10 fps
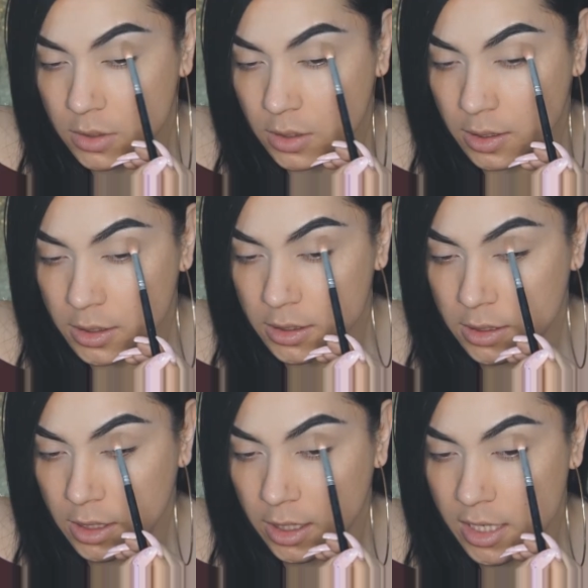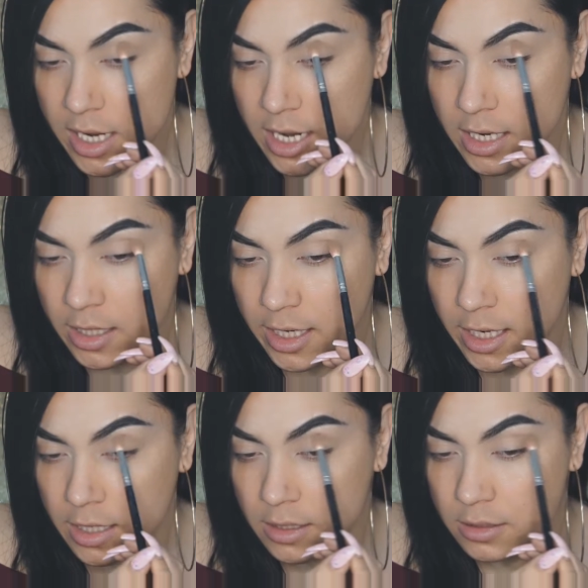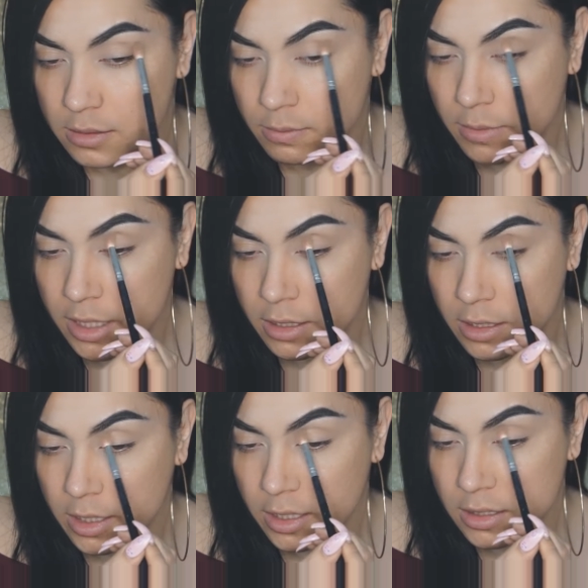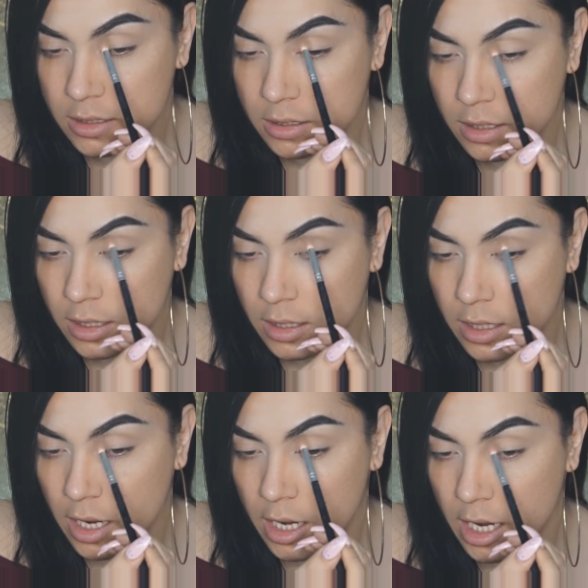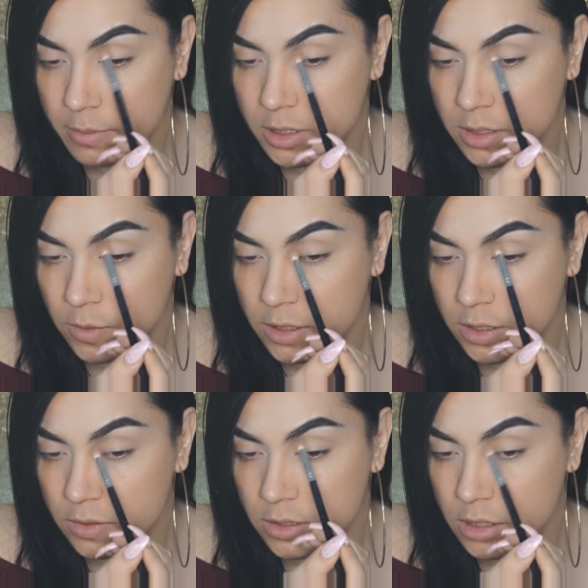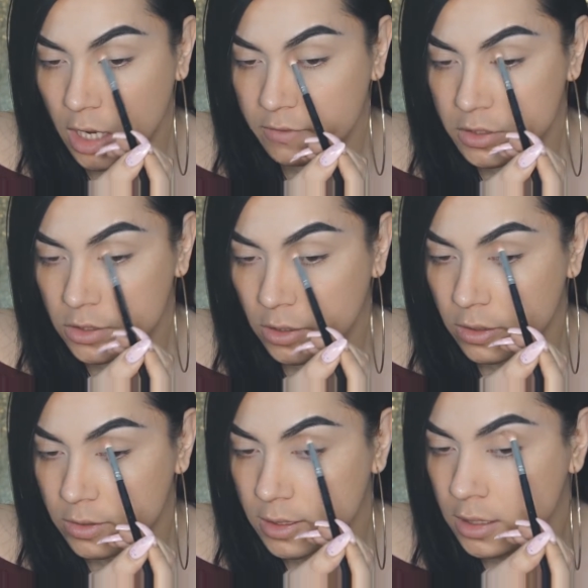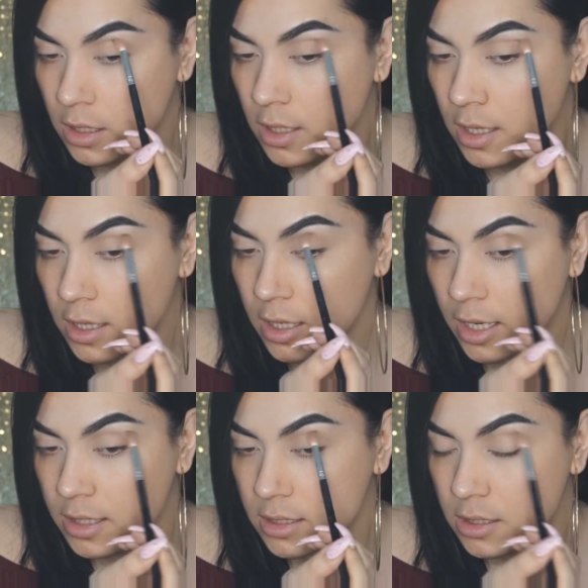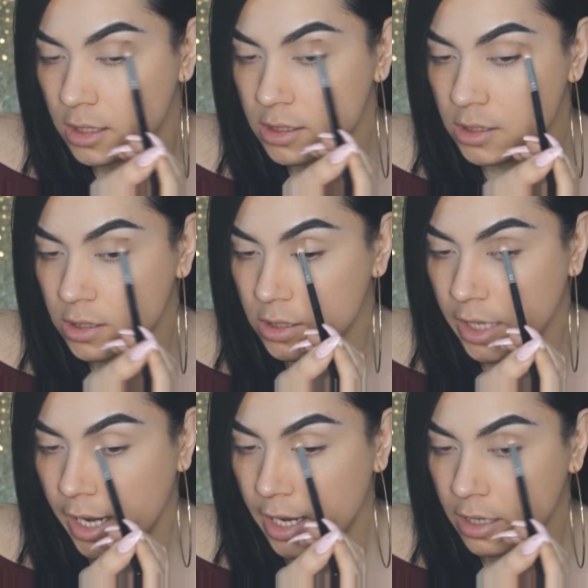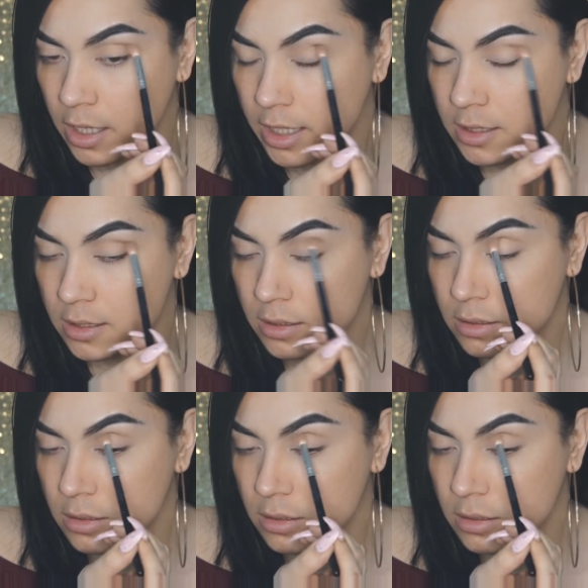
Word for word: So I'm just starting at like mid crease and I'm just going to use soft strokes and start to create a crease.